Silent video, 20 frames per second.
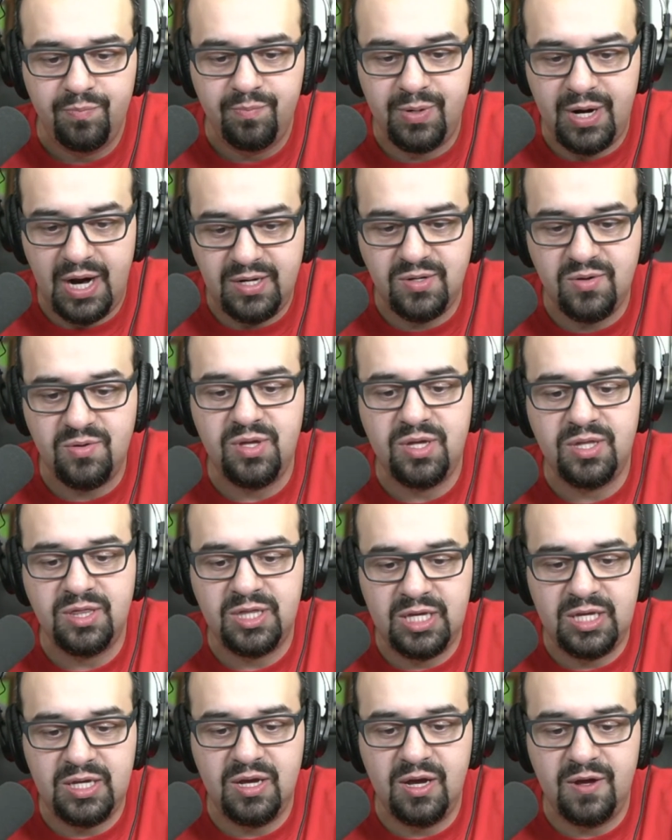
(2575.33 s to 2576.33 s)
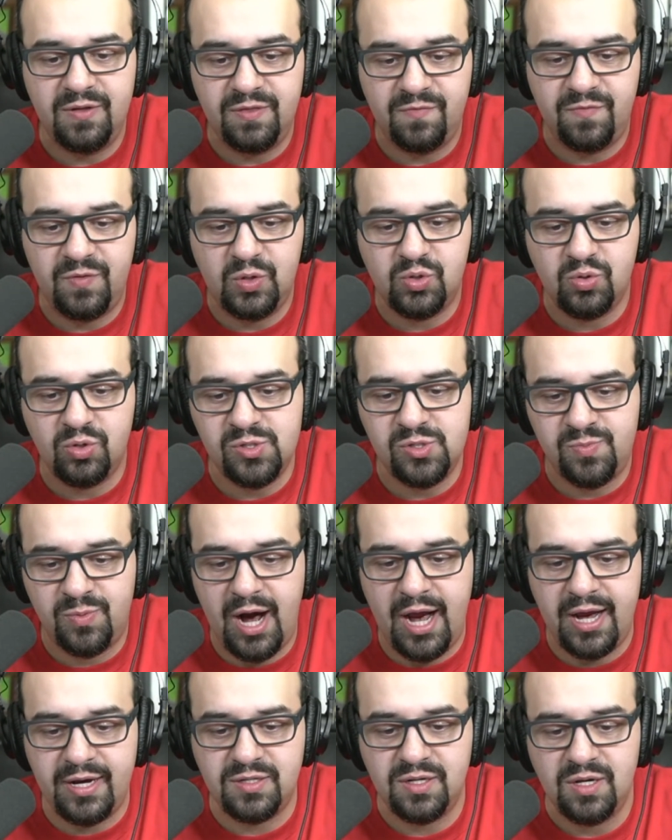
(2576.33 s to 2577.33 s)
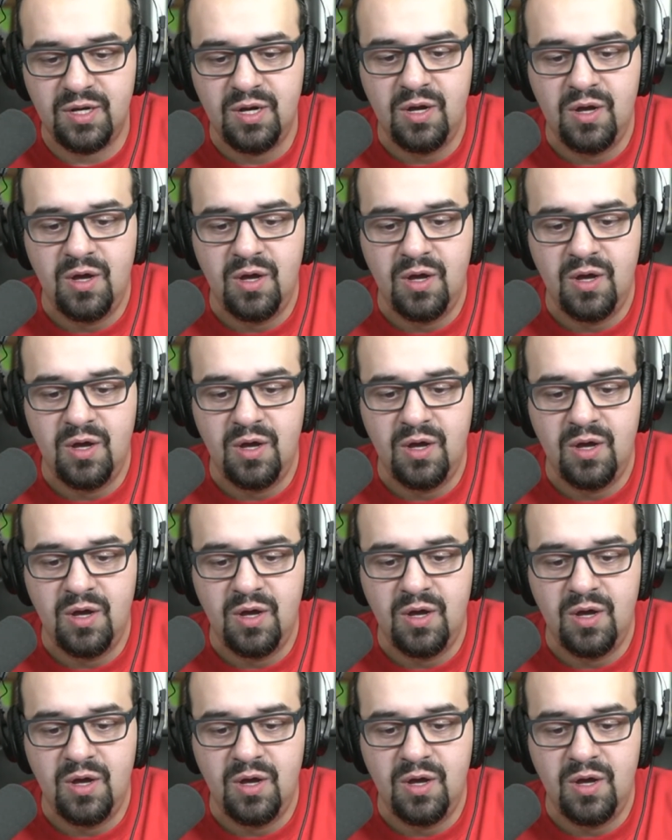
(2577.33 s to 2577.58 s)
But I do think the future is bright